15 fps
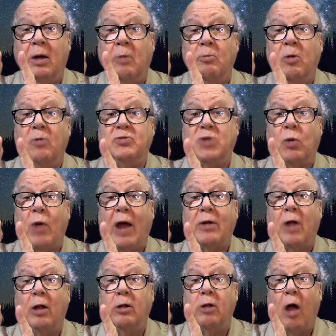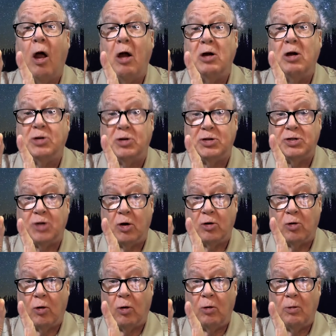moves around a larger
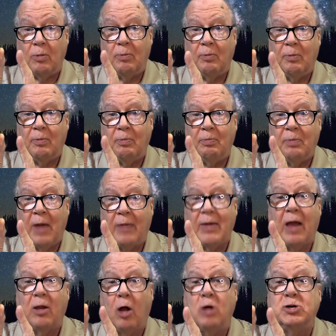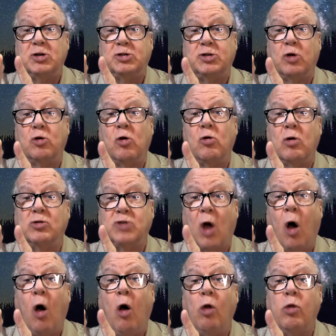circle. That larger circle goes
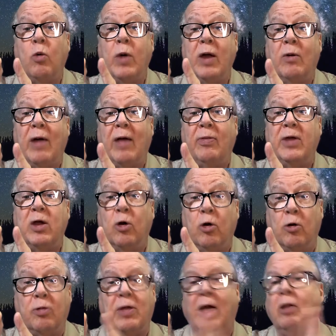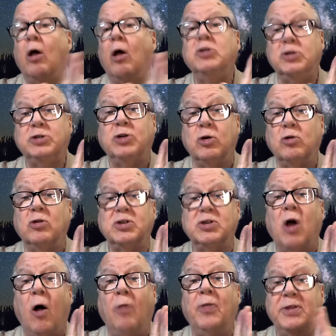all the way around the Earth. That larger circle is
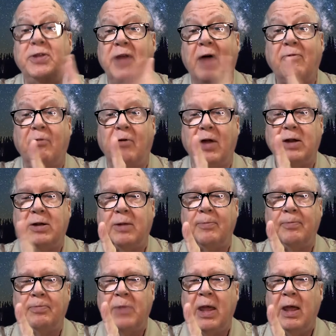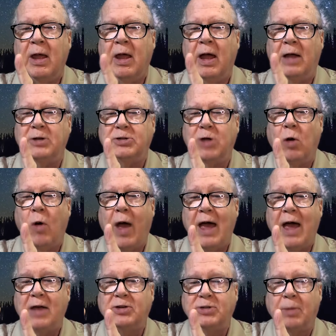called the deferent. And so
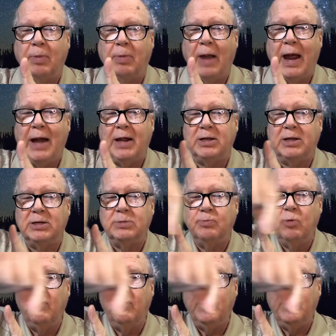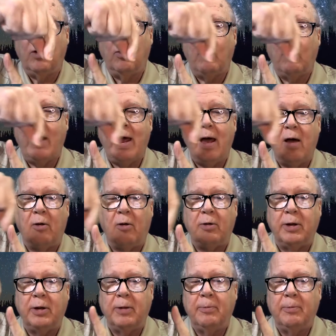as the planet is moving around